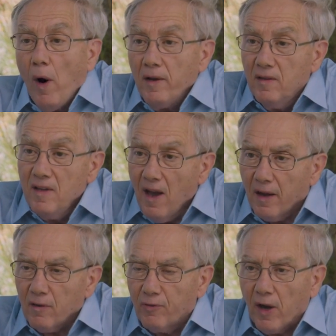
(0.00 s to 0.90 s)
idea,
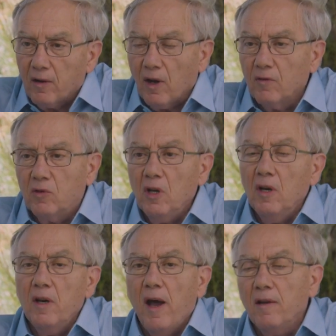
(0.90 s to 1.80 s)
in fact. Until
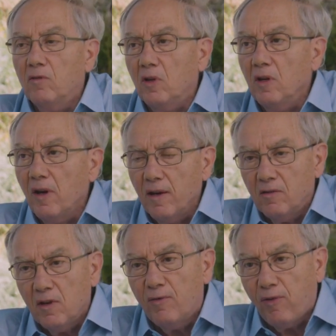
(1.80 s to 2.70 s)

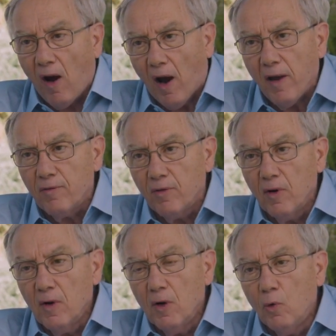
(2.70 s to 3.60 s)
1995, yeah,
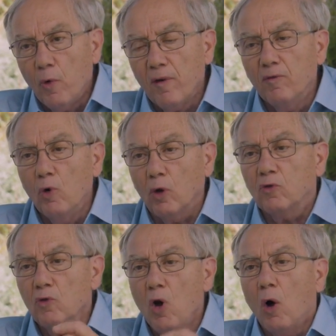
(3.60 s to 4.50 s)
yeah. we have
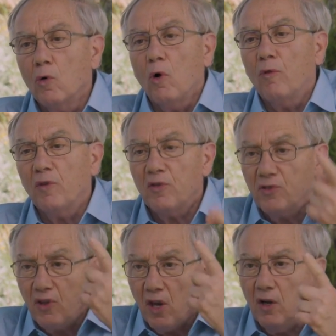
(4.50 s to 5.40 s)
not known of a
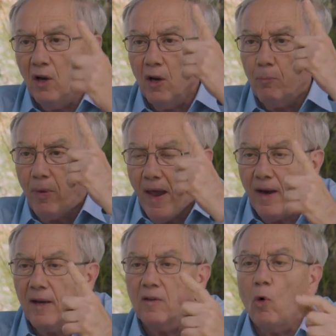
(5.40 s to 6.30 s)
single
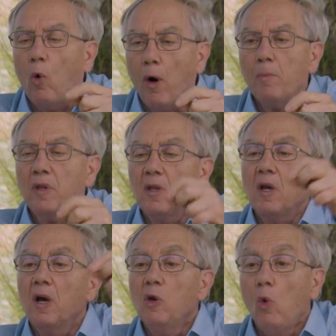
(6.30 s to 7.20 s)
planet
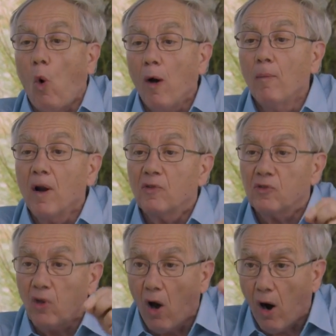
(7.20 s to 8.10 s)
orbiting a uh -huh. normal
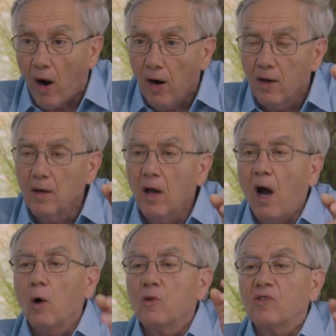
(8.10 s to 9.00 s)
star
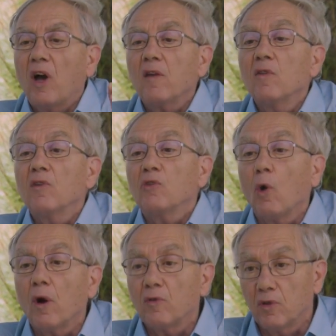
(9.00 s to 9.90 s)
outside the
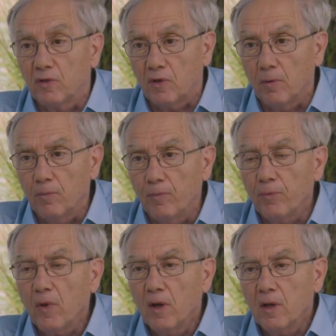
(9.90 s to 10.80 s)
solar system.
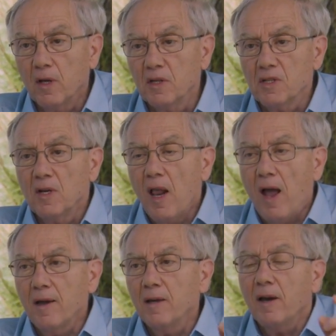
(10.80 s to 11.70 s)
Amazing. Yes.
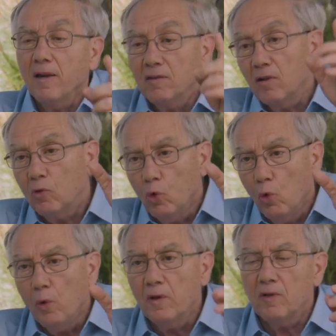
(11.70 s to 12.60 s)
Uh, in
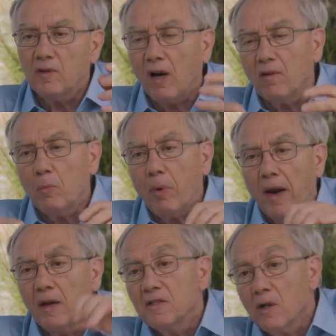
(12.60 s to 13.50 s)
92, we discovered
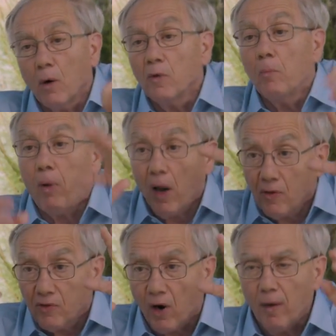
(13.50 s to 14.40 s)
planets around the
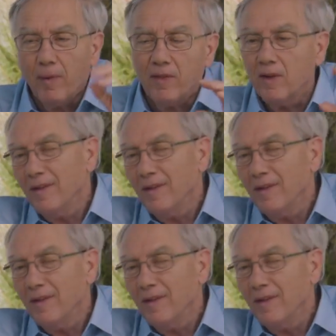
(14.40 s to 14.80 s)
pulsar, but